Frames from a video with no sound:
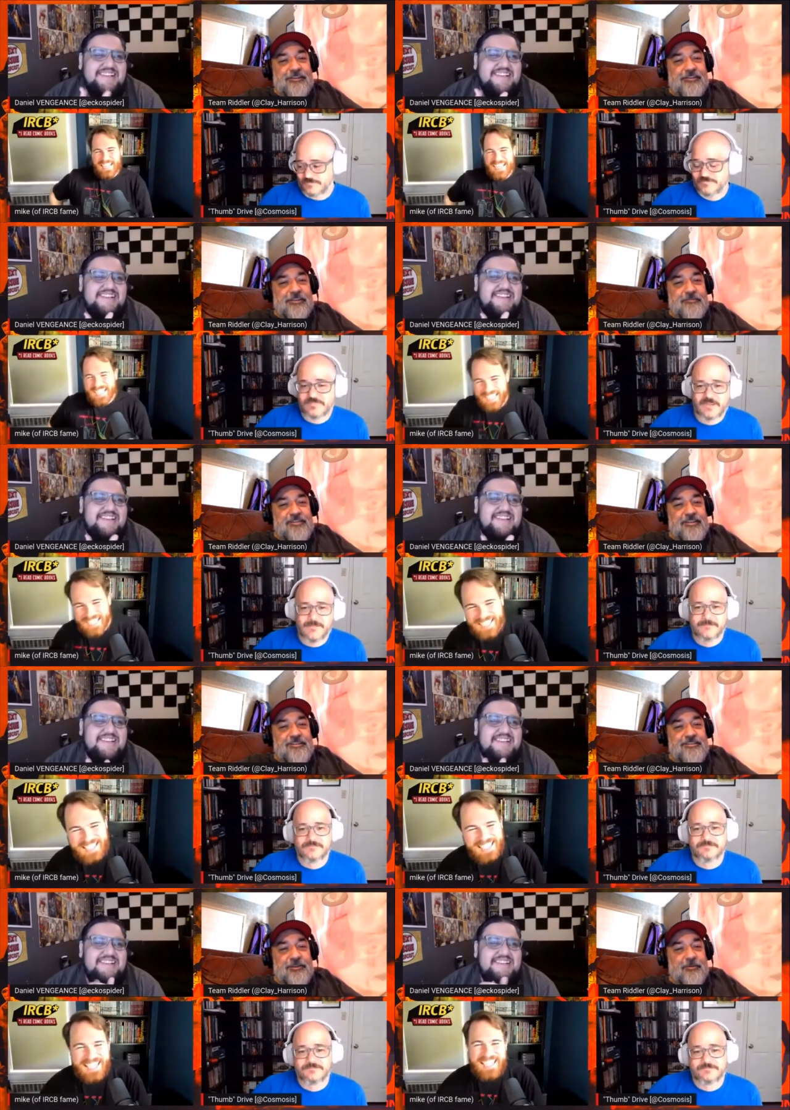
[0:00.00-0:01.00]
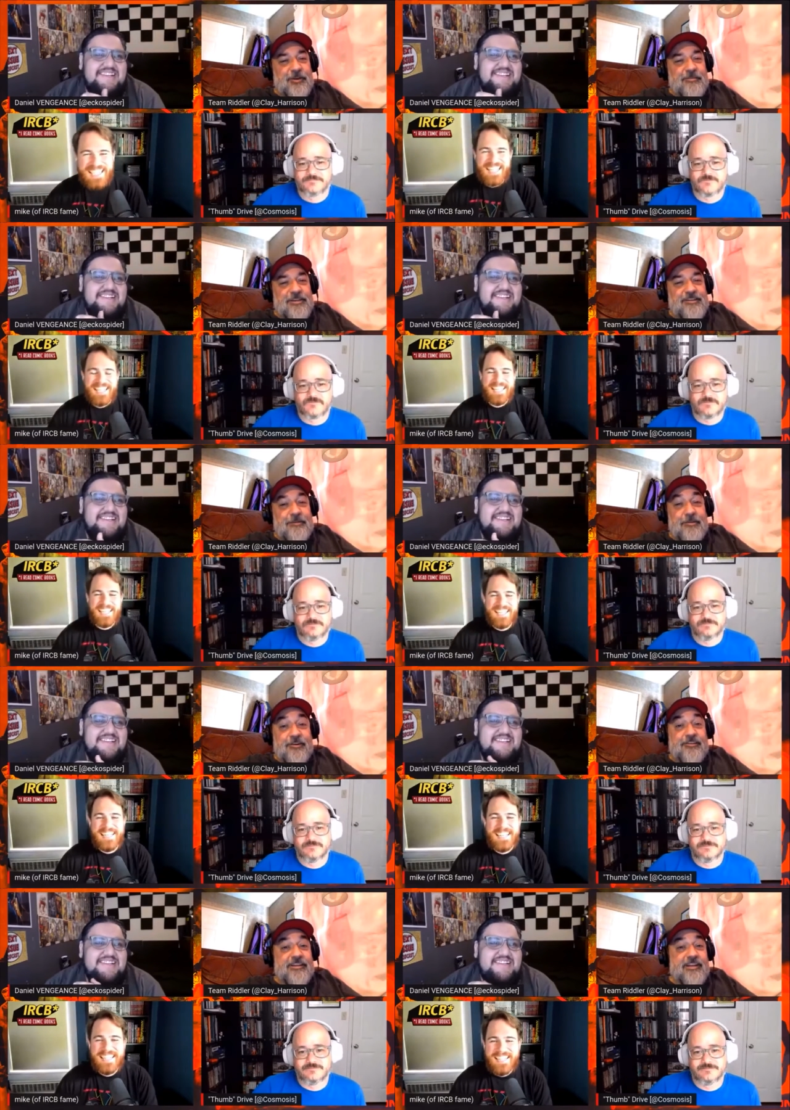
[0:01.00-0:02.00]
Speaker 1: a character that was done so well by Tom
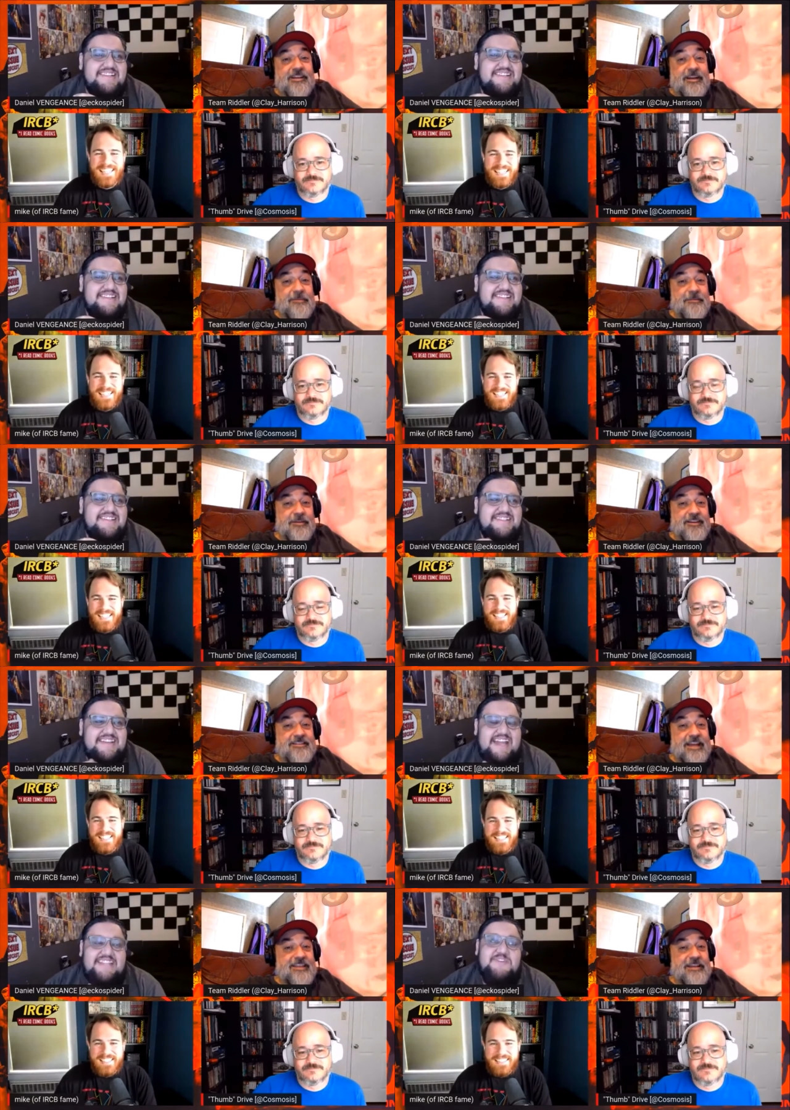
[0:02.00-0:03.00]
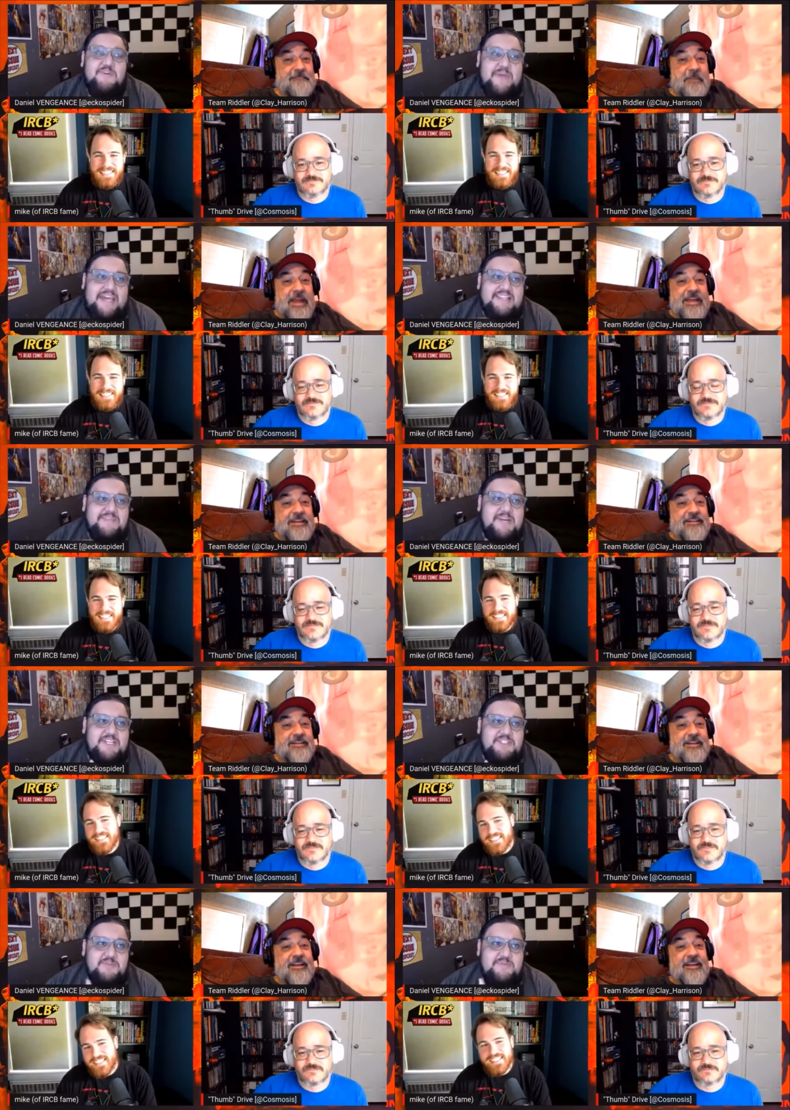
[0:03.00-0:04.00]
Hardy. I mean, because I, I think Bane
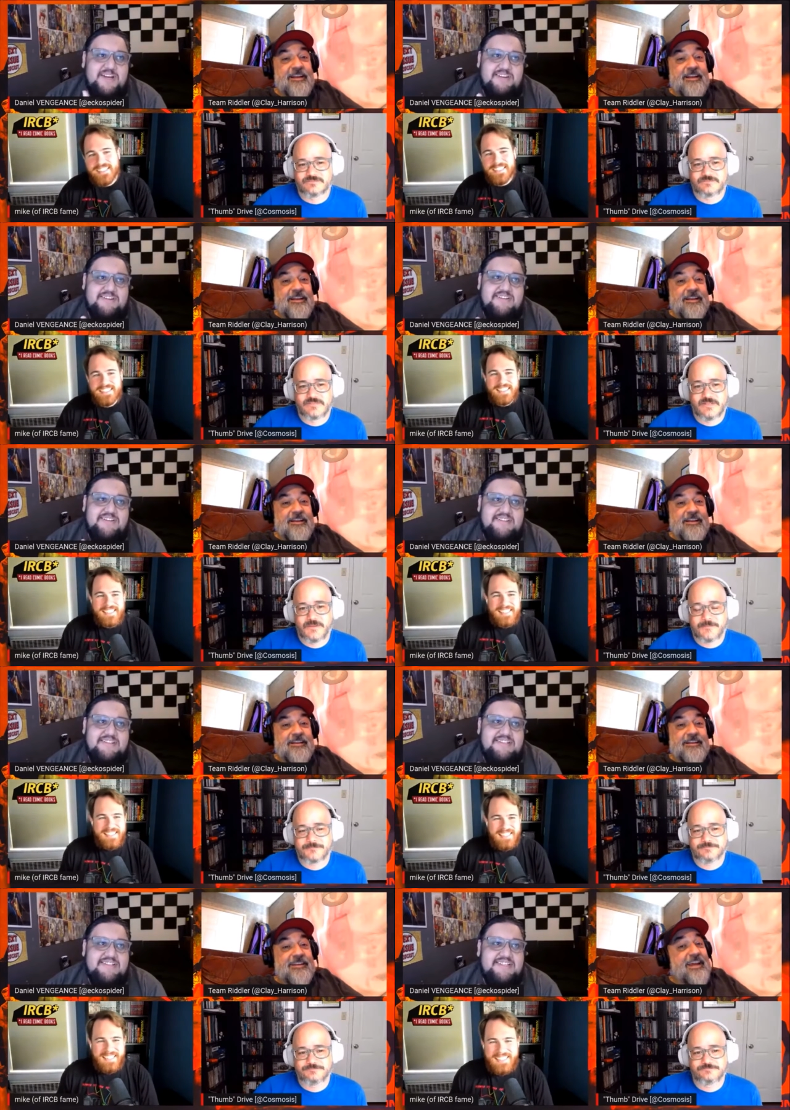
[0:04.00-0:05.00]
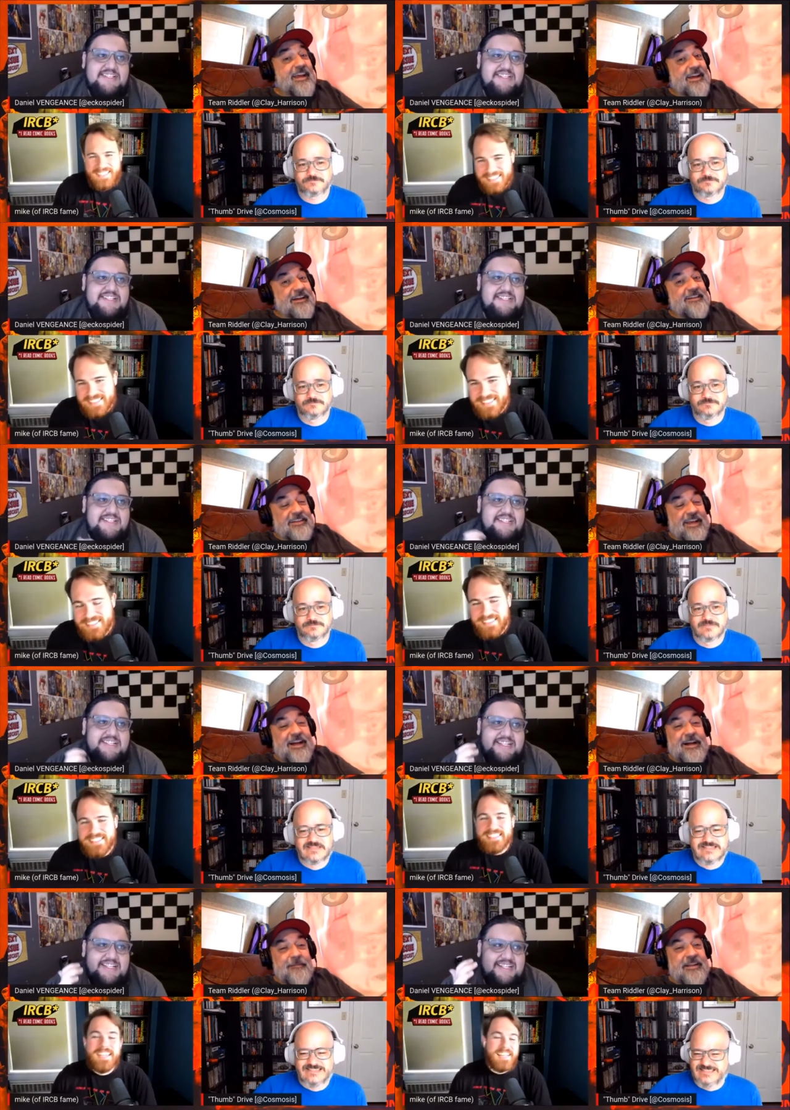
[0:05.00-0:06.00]
Speaker 2: Schumacher.
Speaker 1: Yeah,
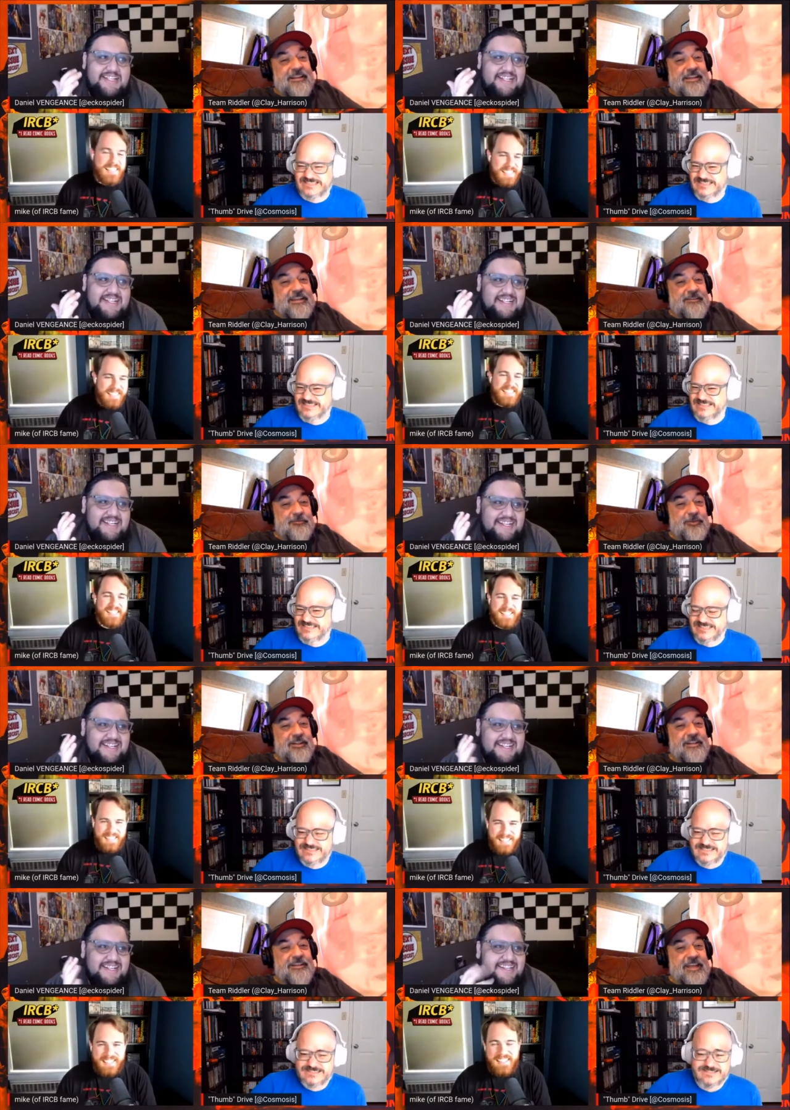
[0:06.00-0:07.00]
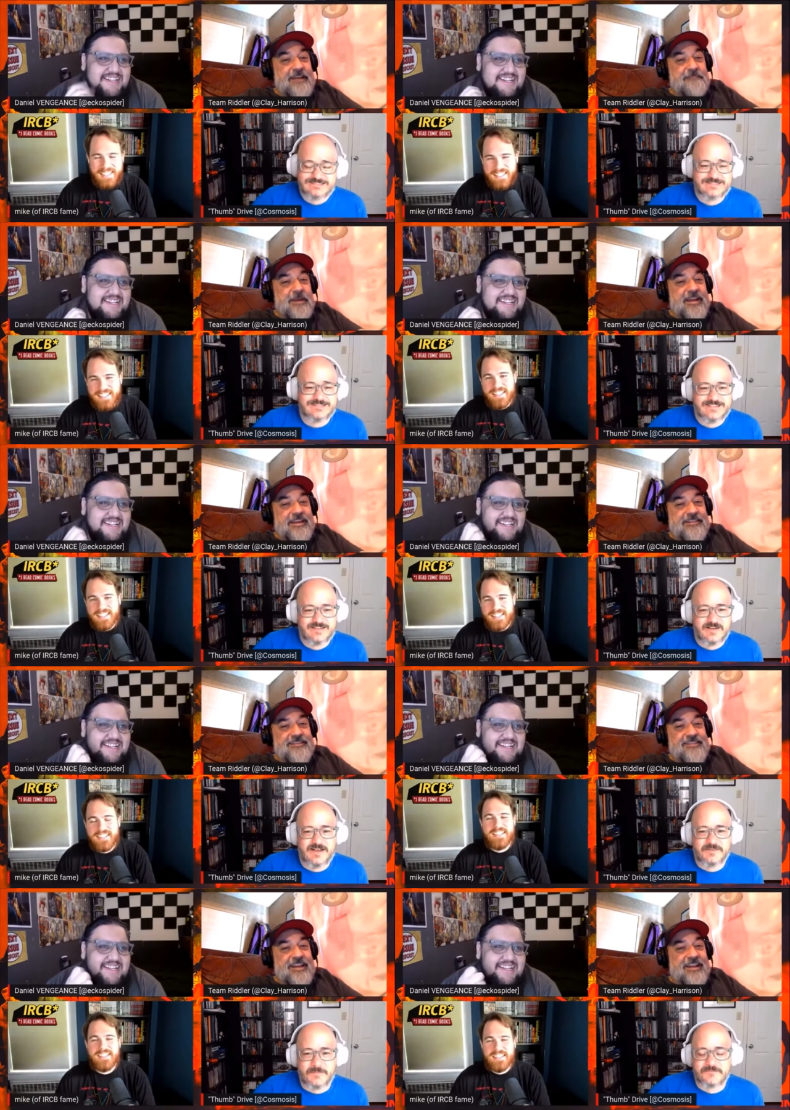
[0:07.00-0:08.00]
yeah, yeah. I mean, he, really, that
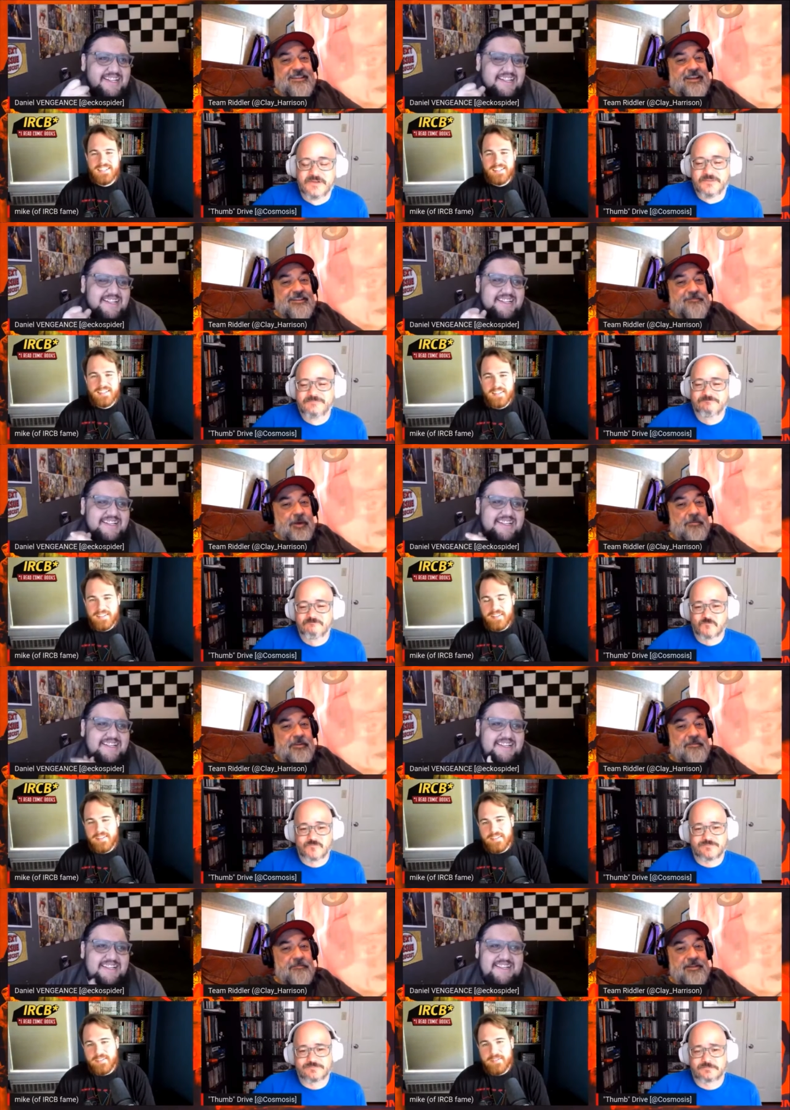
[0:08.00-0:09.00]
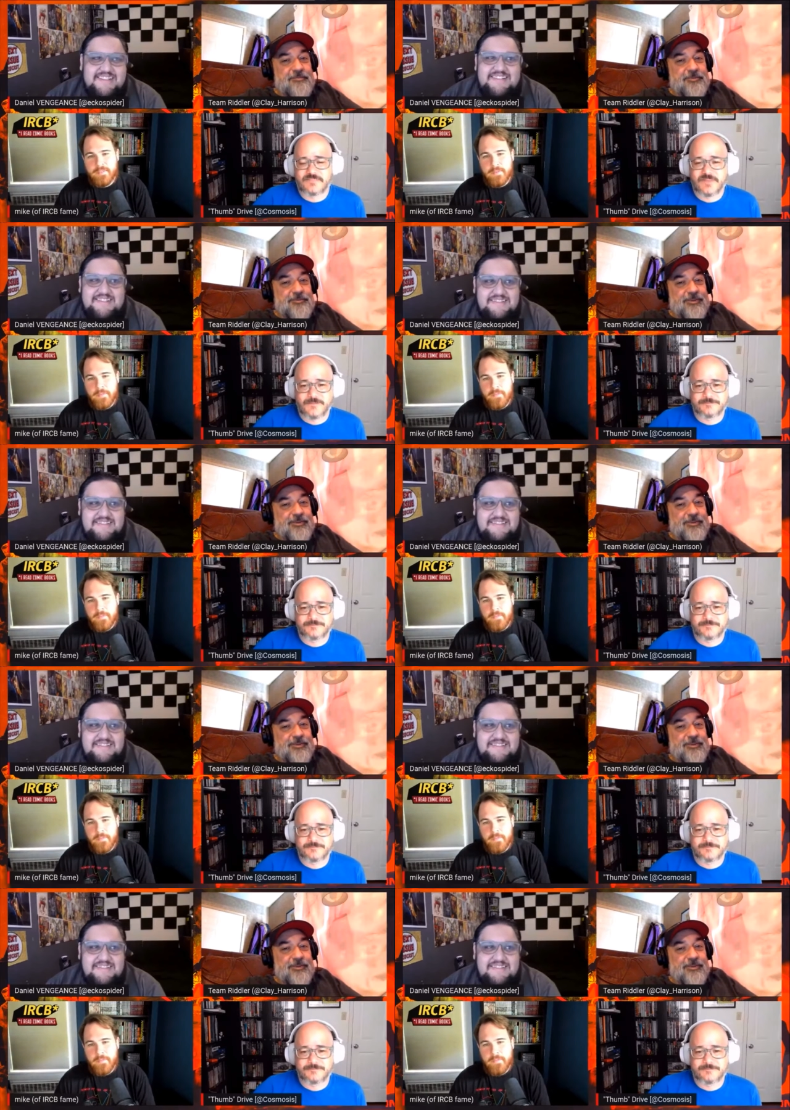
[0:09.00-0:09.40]
Bane stands out as probably the best